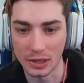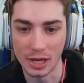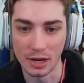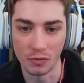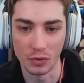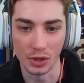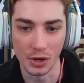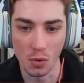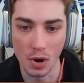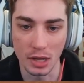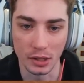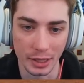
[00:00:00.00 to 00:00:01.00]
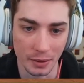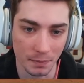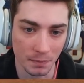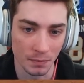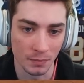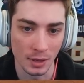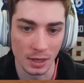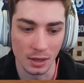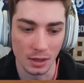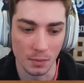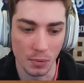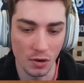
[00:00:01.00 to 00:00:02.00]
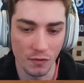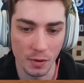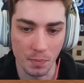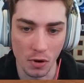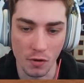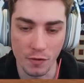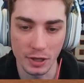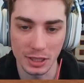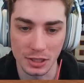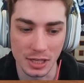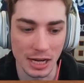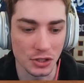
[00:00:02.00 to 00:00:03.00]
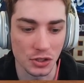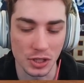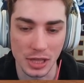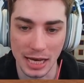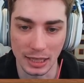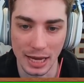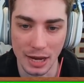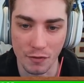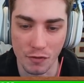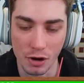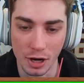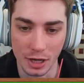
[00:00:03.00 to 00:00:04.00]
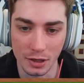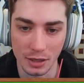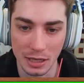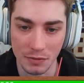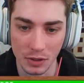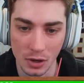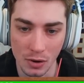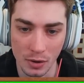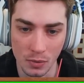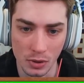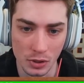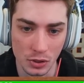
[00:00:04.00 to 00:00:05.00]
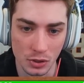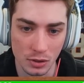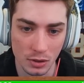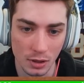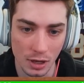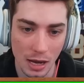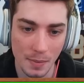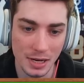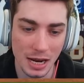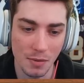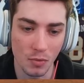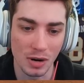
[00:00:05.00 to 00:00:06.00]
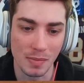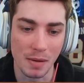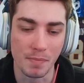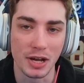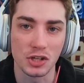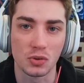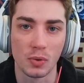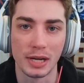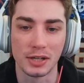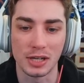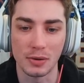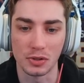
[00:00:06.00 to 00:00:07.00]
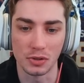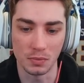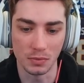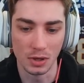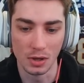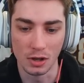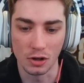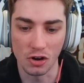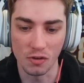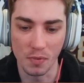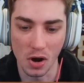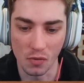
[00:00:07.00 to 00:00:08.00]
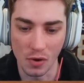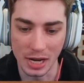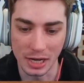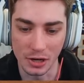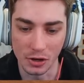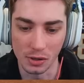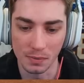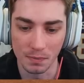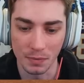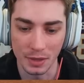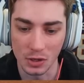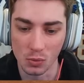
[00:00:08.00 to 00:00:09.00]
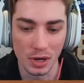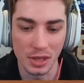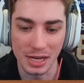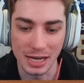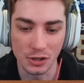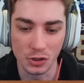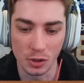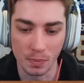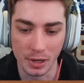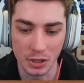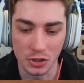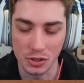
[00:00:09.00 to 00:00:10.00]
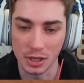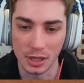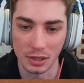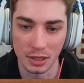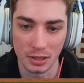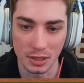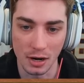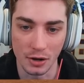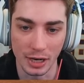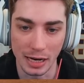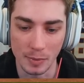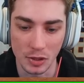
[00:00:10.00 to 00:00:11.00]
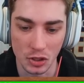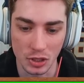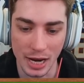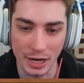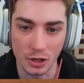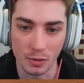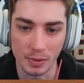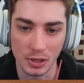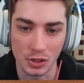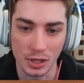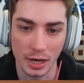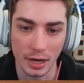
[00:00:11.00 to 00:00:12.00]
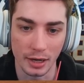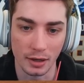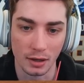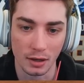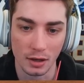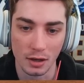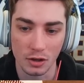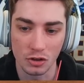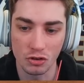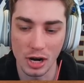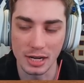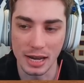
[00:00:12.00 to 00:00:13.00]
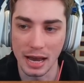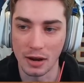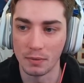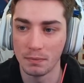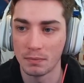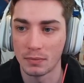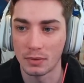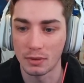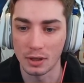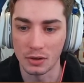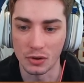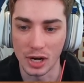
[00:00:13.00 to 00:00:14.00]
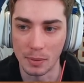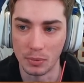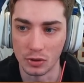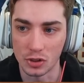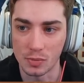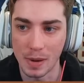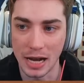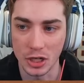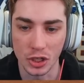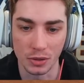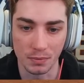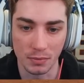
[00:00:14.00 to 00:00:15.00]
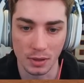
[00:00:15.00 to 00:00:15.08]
that in really quickly. Perfect, perfect. It's nice to see that land for a hit, even though it was, I mean, not one of my best swings. That was a curveball right here. One of the easier pitches to hit in the entire game. You just yank your PCI straight down, and you're able to smash it.